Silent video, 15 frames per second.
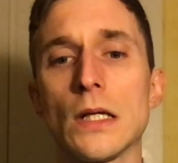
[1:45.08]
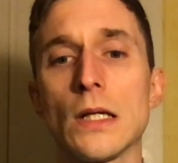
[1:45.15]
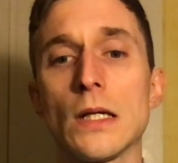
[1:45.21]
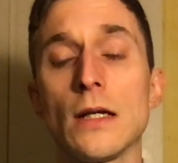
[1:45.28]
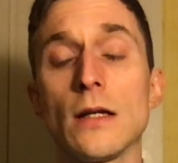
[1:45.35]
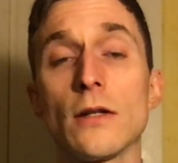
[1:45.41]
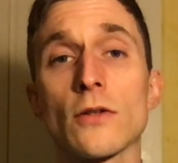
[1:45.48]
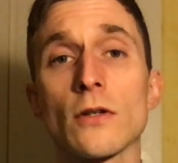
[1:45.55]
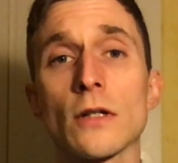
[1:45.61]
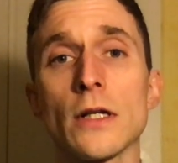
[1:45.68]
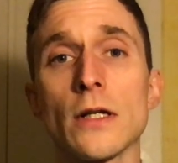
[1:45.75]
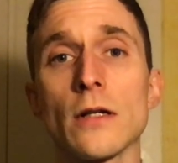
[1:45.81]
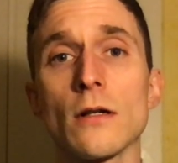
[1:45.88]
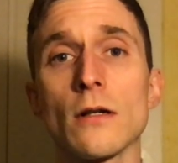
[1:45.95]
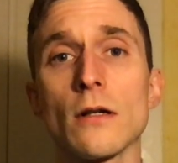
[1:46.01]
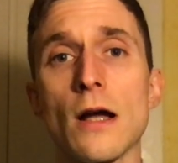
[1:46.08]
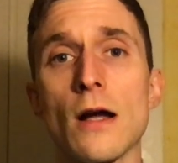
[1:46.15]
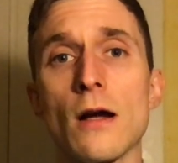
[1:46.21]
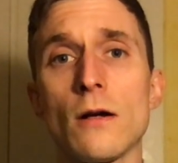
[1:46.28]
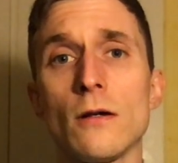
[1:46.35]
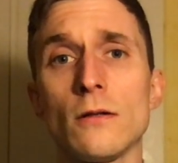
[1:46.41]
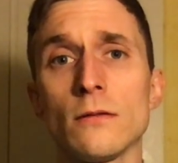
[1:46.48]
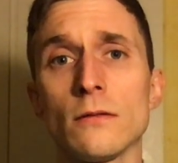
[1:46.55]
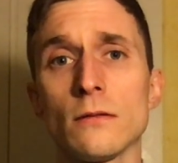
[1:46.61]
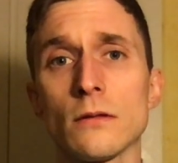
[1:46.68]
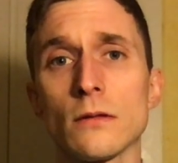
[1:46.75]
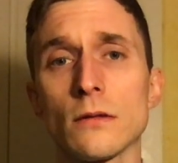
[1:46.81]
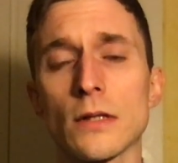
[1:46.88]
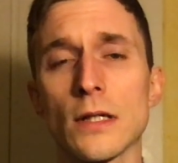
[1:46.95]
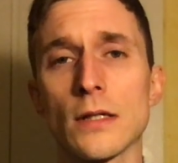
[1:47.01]
It is clear now
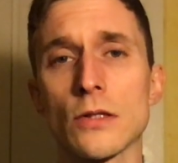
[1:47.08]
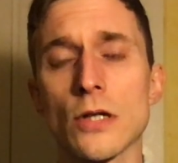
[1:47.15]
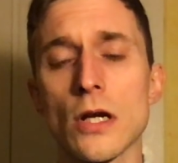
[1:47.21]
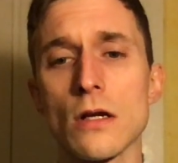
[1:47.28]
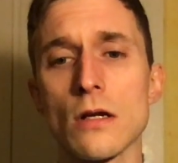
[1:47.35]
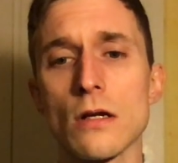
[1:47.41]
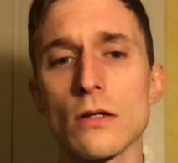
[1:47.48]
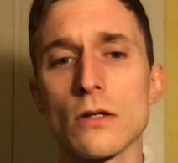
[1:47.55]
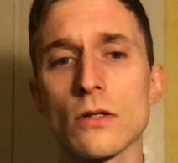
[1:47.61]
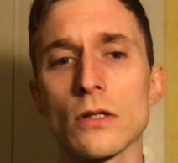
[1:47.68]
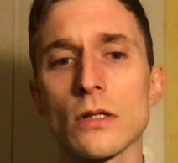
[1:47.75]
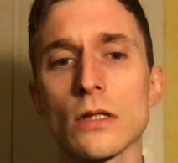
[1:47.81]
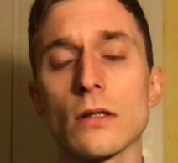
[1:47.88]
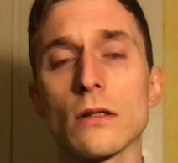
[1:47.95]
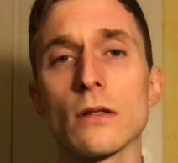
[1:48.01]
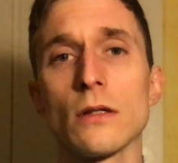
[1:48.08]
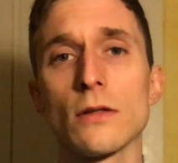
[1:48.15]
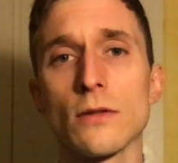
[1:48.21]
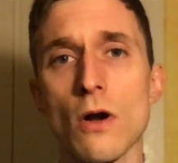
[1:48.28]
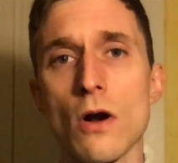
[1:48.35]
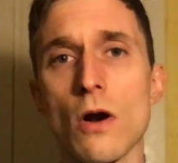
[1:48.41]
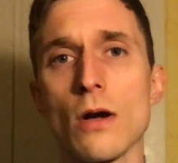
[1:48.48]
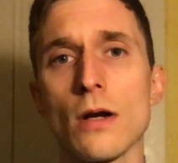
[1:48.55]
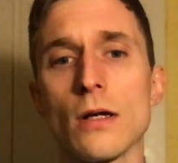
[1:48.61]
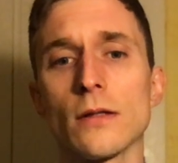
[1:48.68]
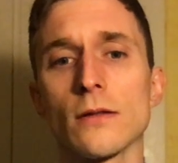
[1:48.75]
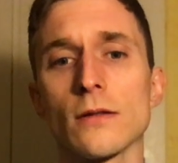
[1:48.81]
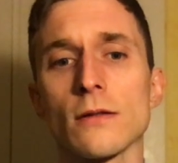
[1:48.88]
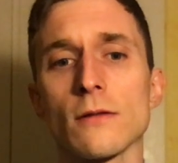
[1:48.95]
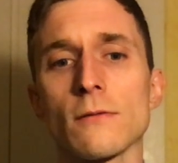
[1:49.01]
that change is in our
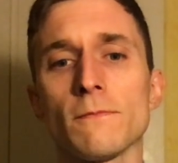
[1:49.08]
hands.